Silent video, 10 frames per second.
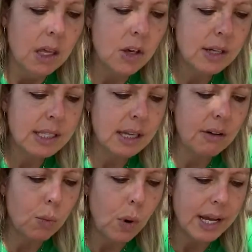You can still
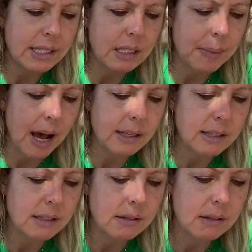have white
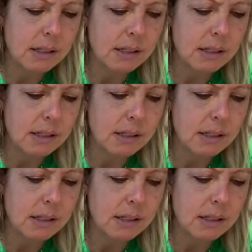spots.